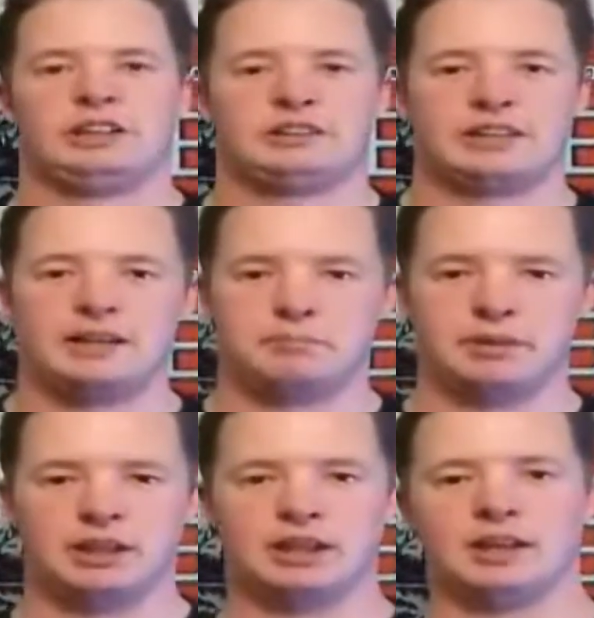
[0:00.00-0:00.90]
Eat that
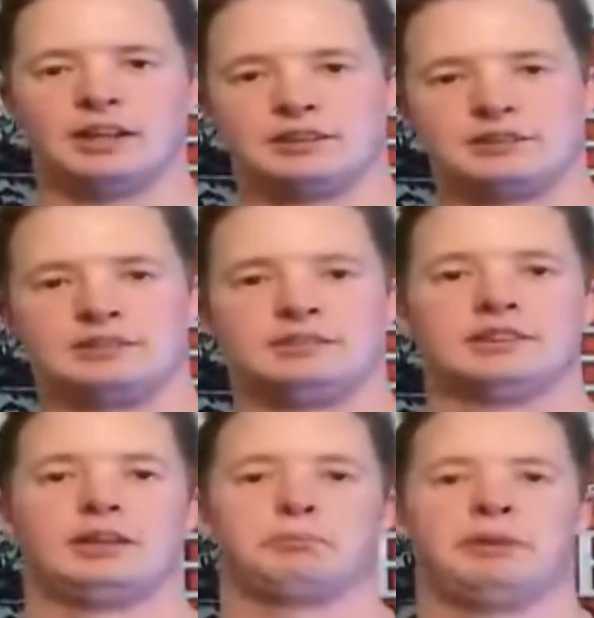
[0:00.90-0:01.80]
bug.
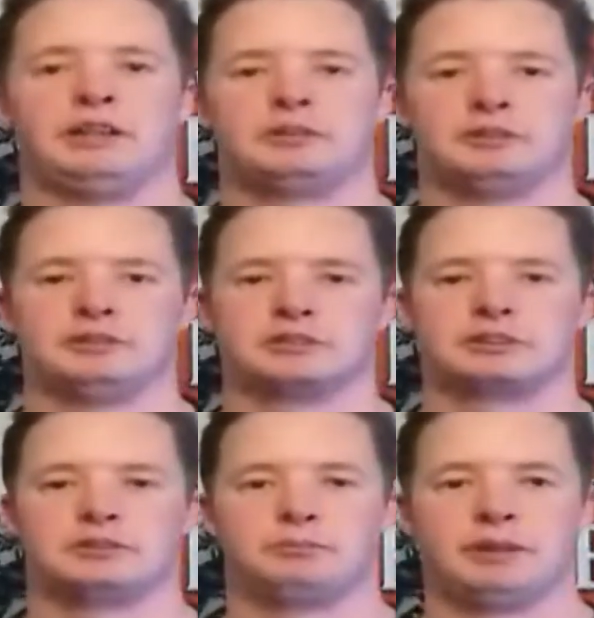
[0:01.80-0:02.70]
Fuck Bear Grylls.
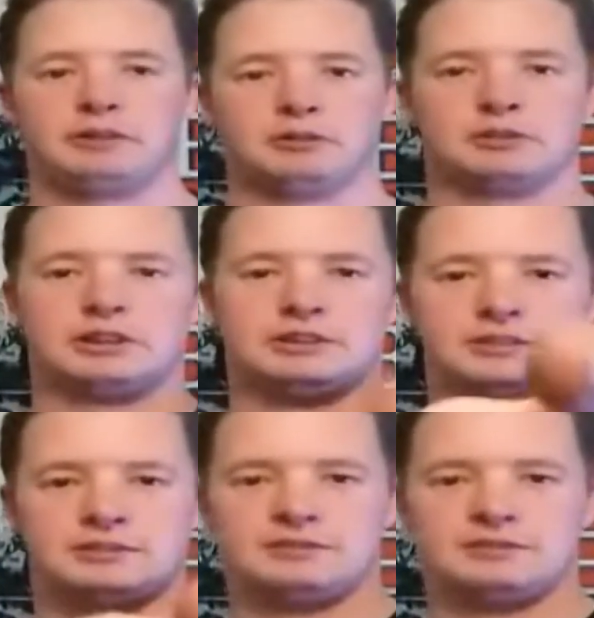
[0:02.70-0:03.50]
Bear Grylls it.